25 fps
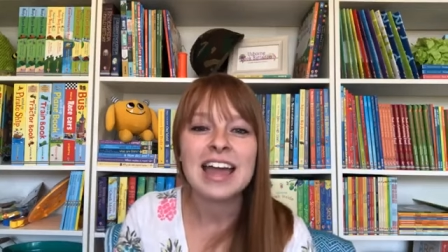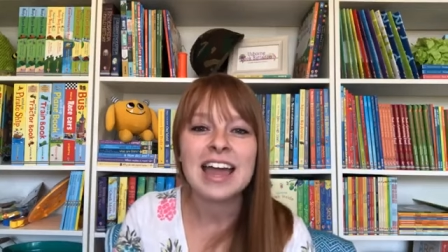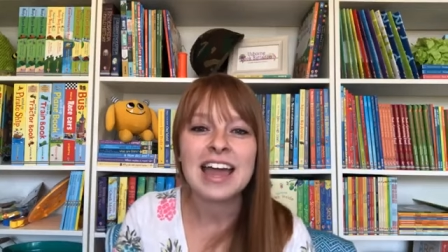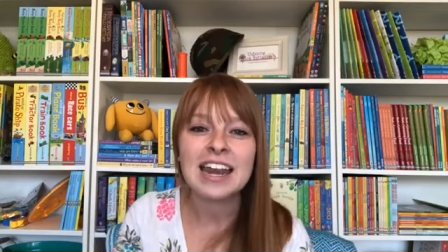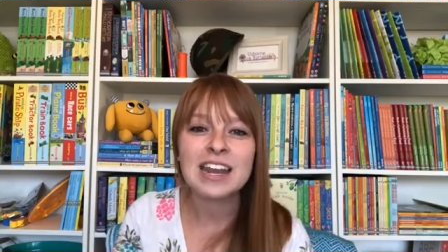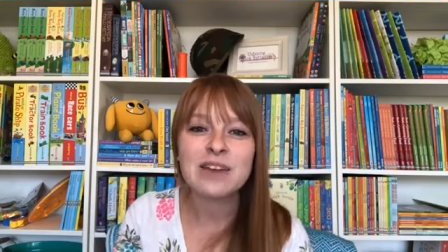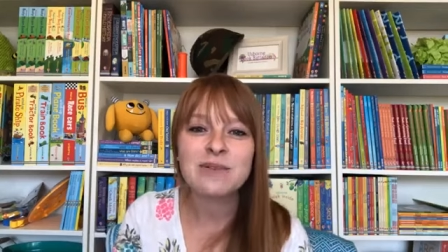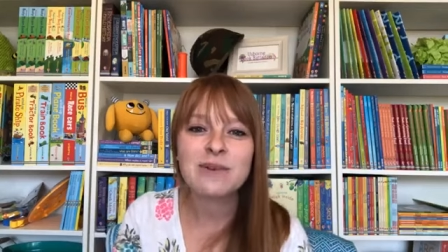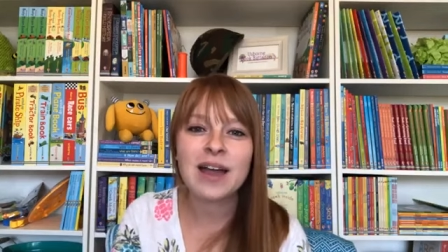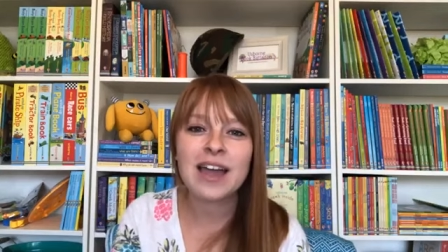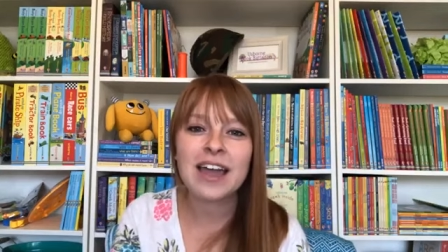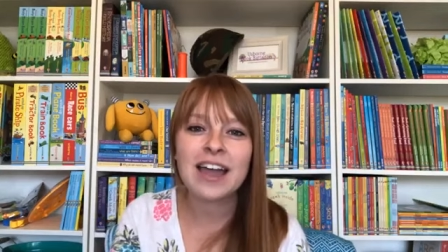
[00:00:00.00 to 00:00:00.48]

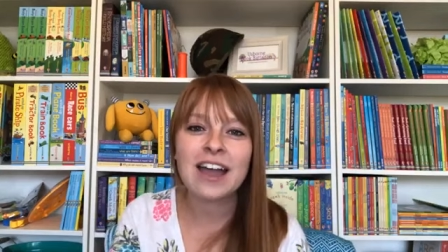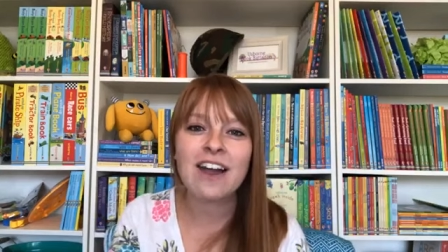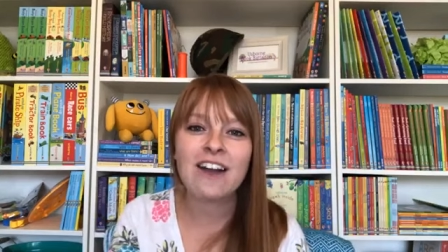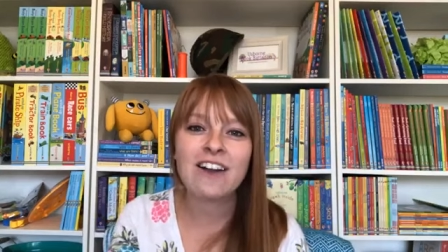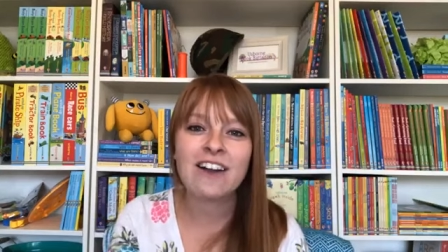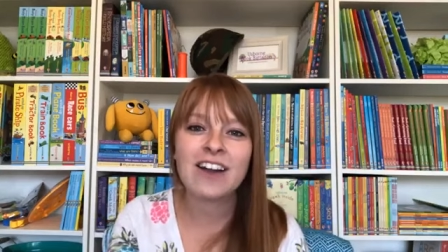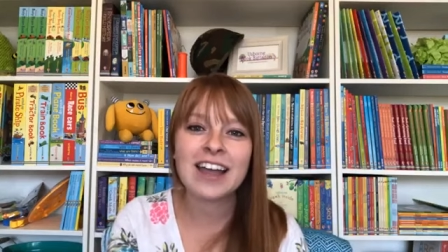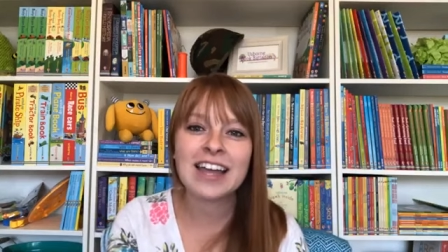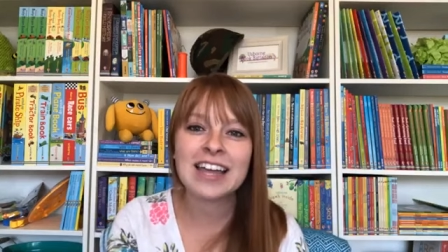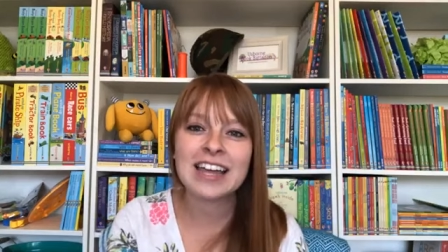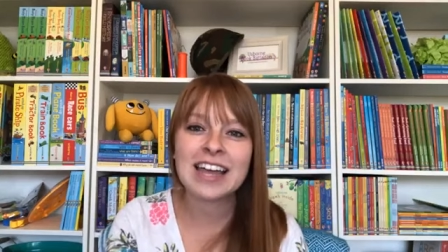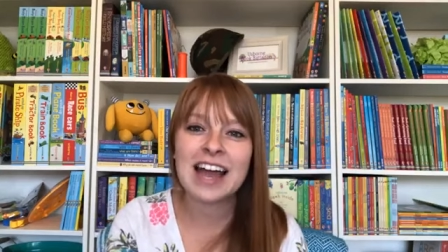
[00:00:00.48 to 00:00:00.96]
anyway, all
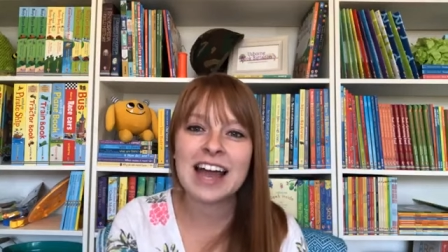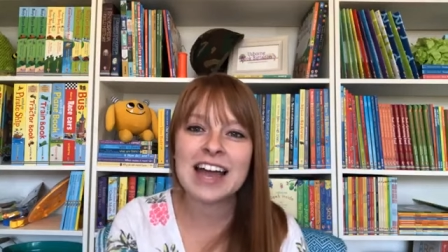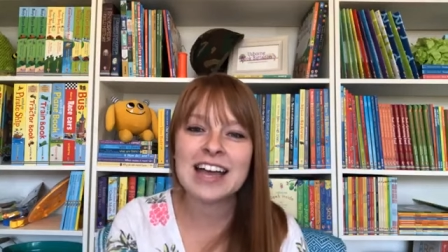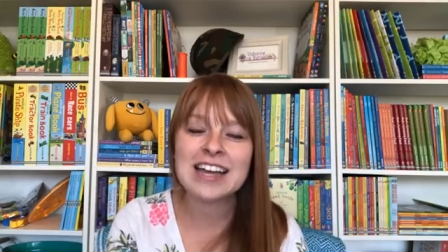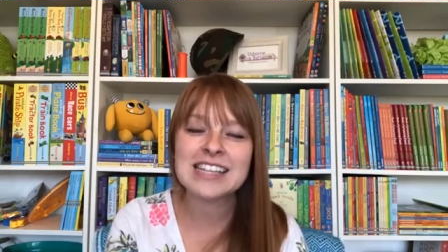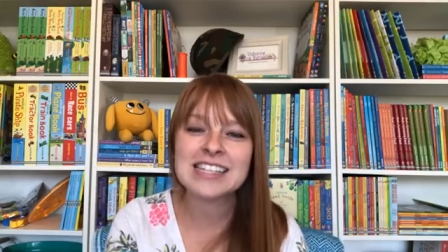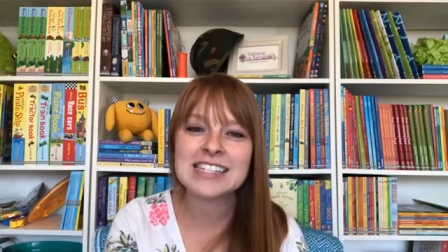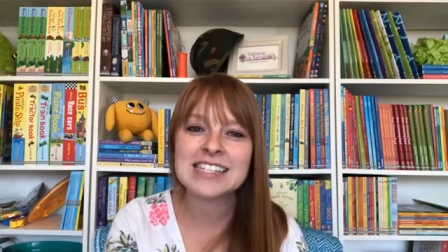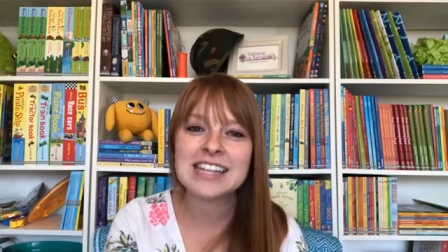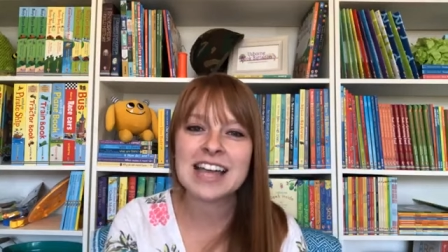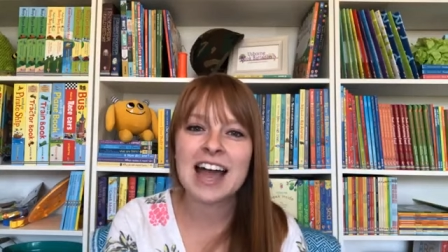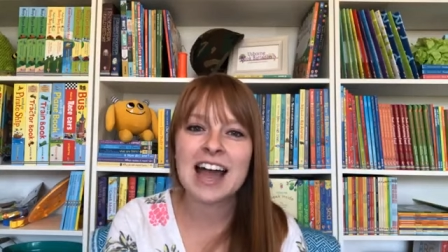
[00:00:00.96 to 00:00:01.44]
right
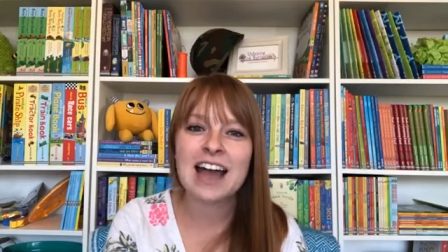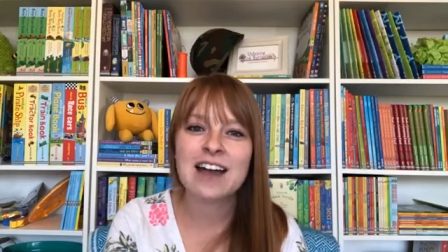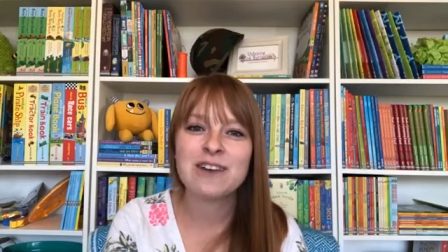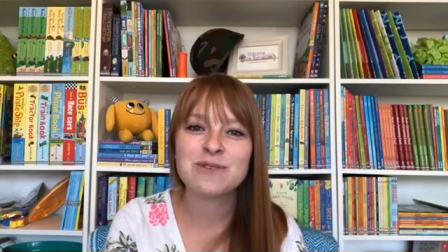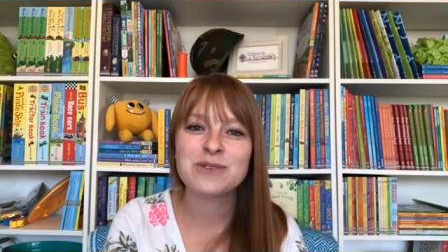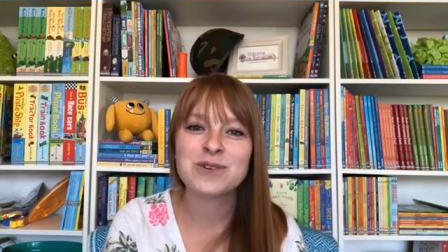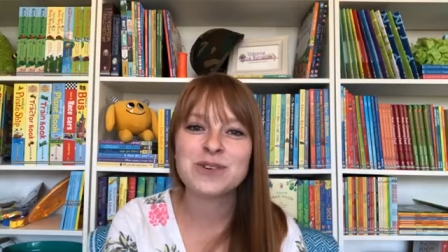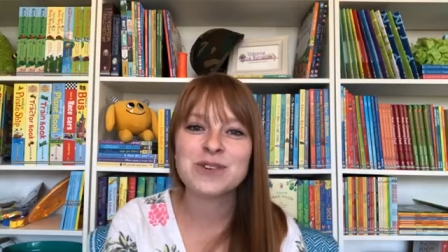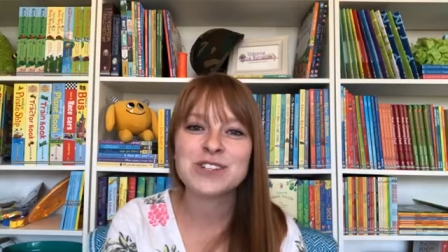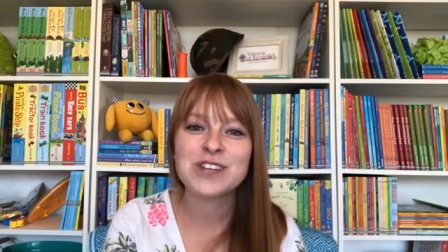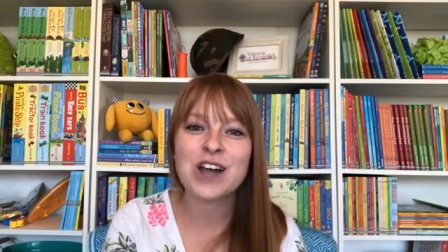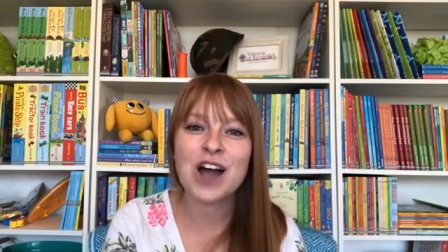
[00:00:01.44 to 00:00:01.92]
guys, I
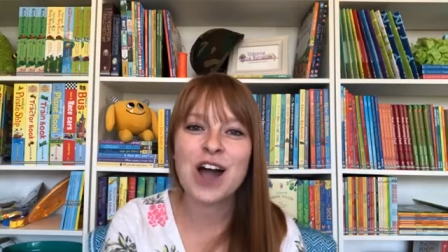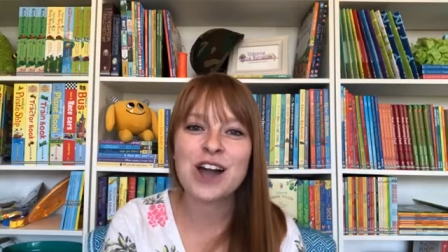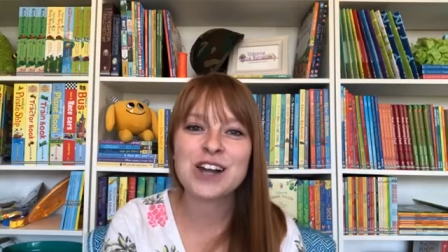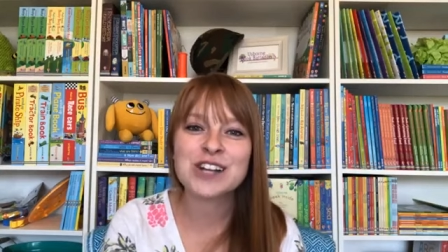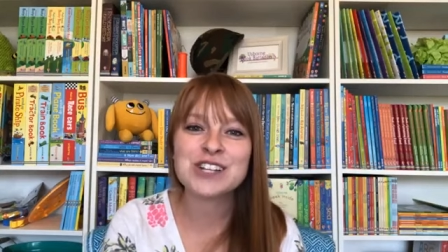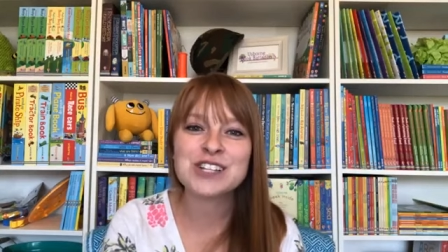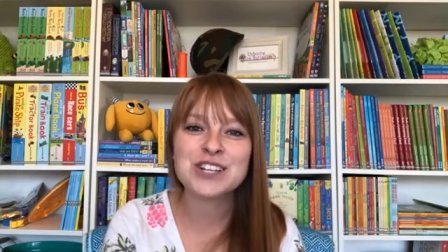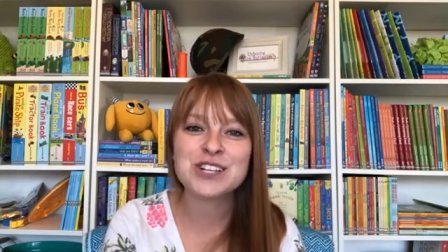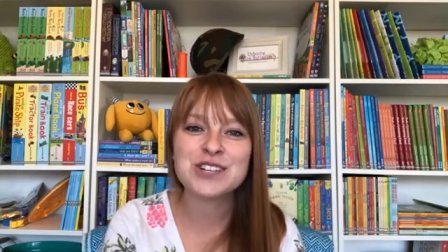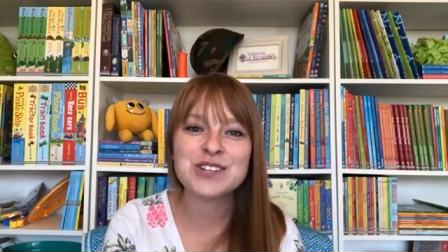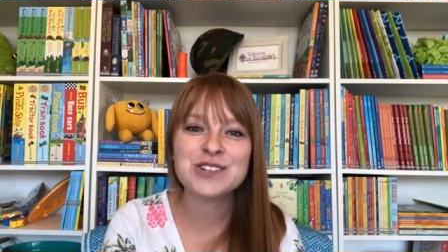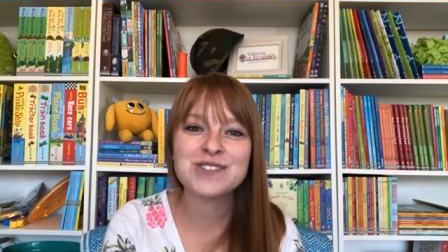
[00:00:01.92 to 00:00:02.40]
will talk
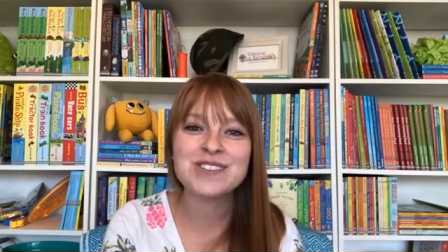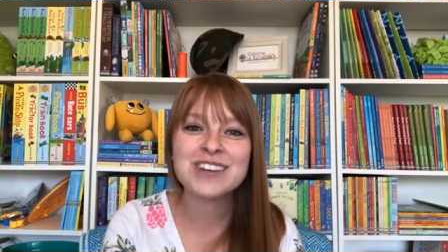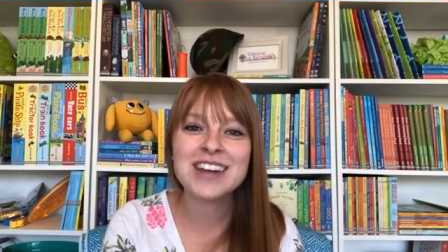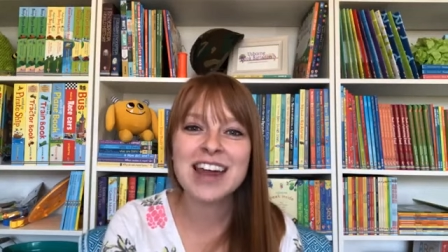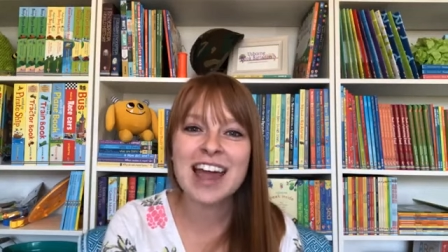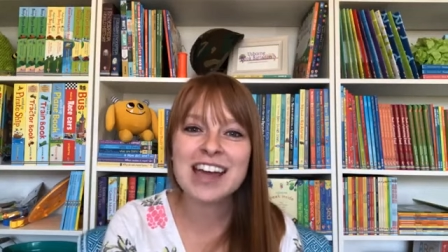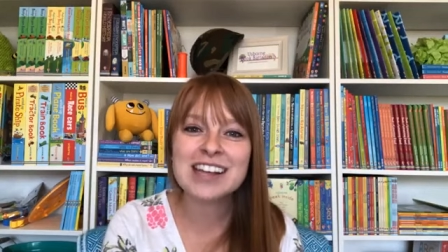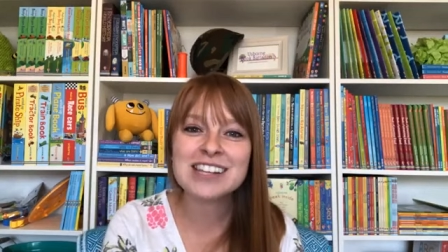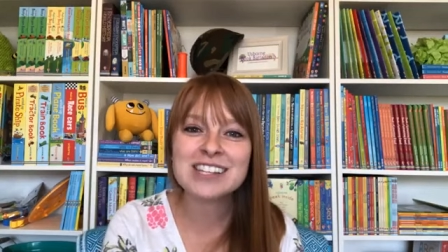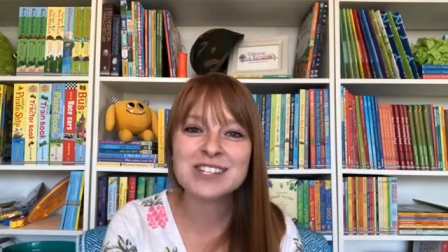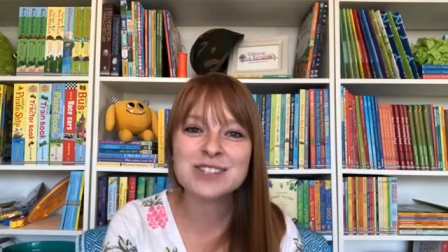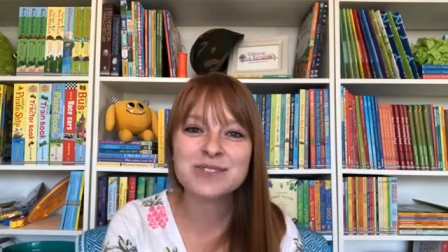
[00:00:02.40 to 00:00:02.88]
to you
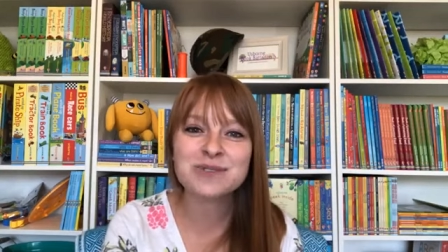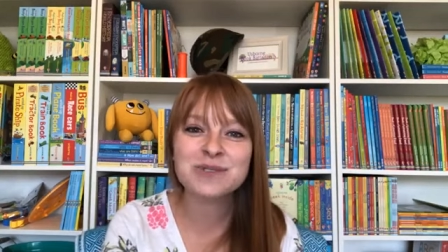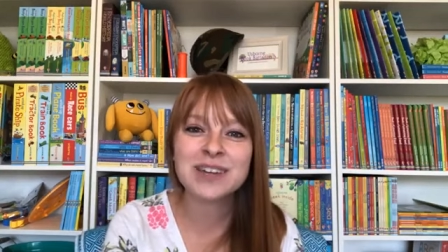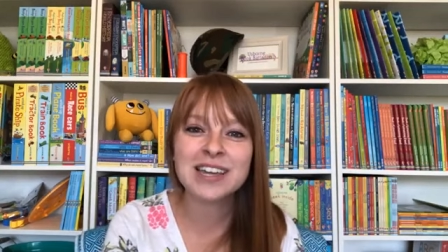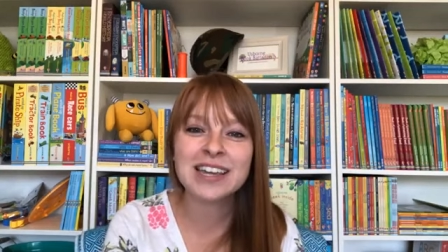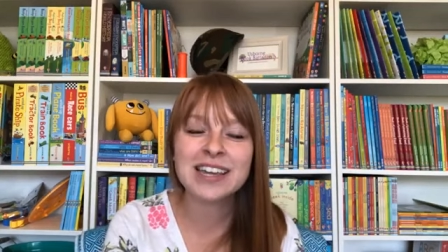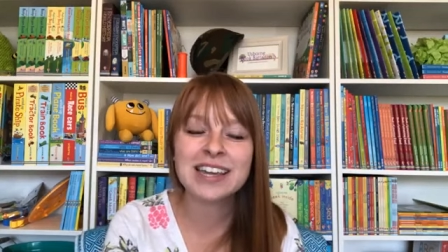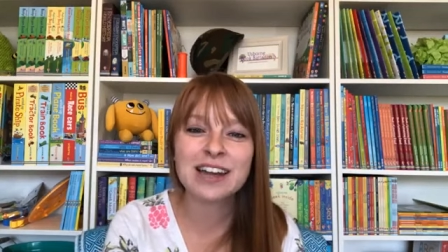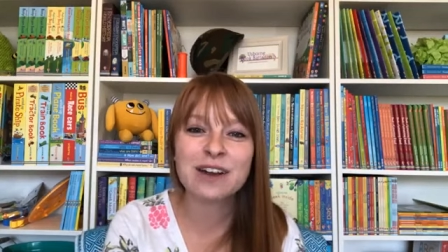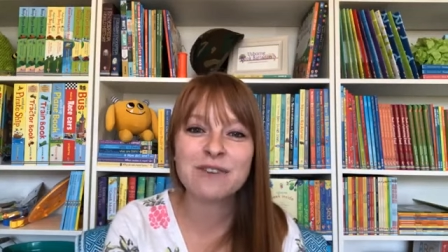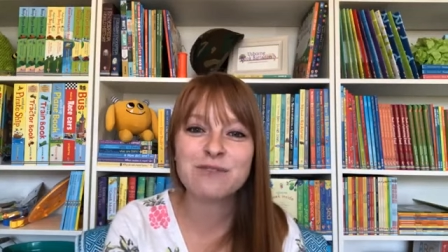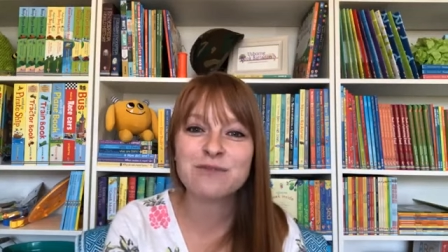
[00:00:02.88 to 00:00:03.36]
next
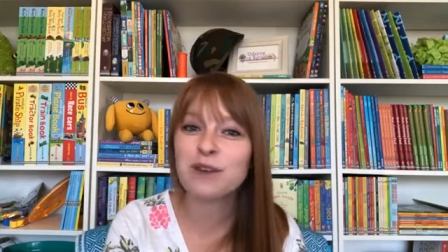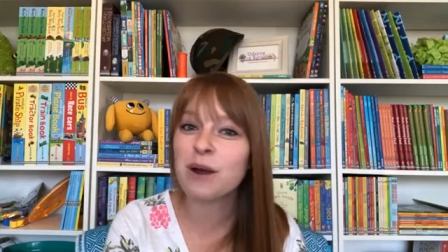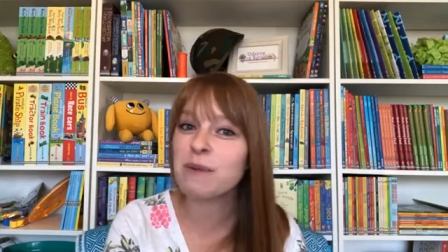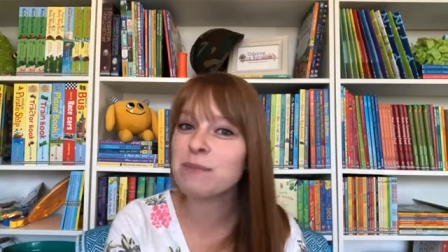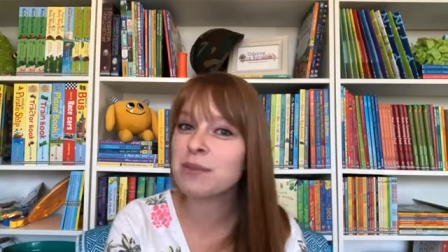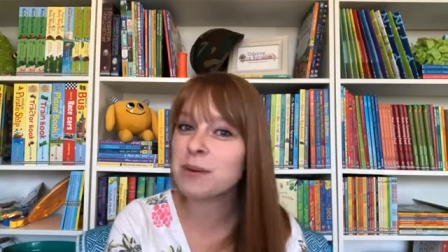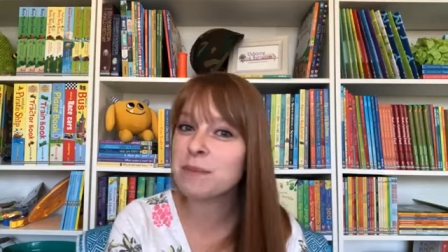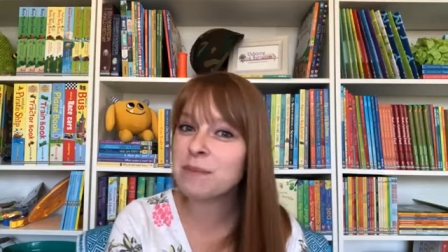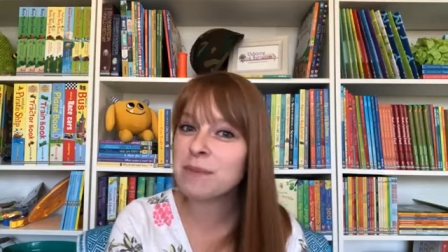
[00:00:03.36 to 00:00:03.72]
week from the